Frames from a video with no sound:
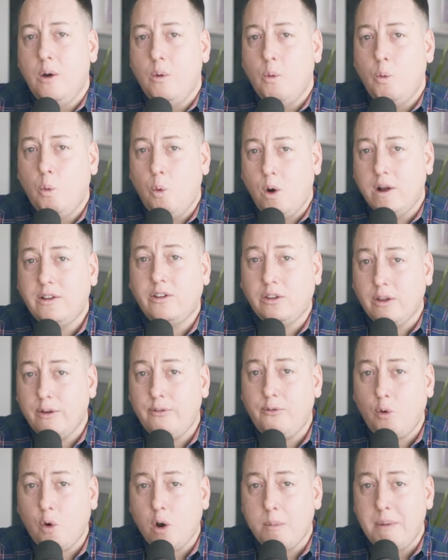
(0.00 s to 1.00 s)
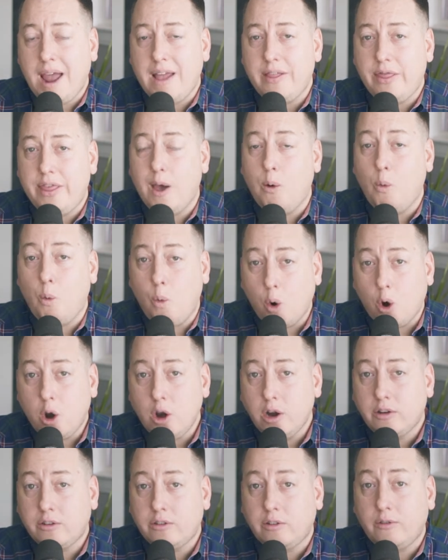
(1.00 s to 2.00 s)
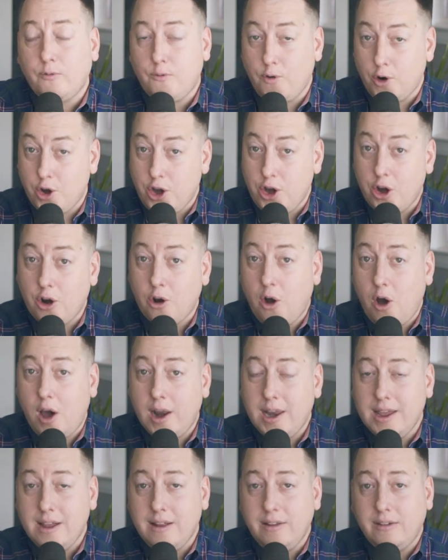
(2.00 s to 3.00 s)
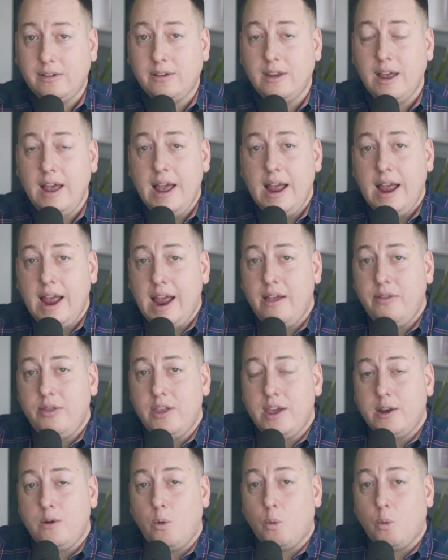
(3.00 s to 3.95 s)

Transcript: what's the format that works for your audience and then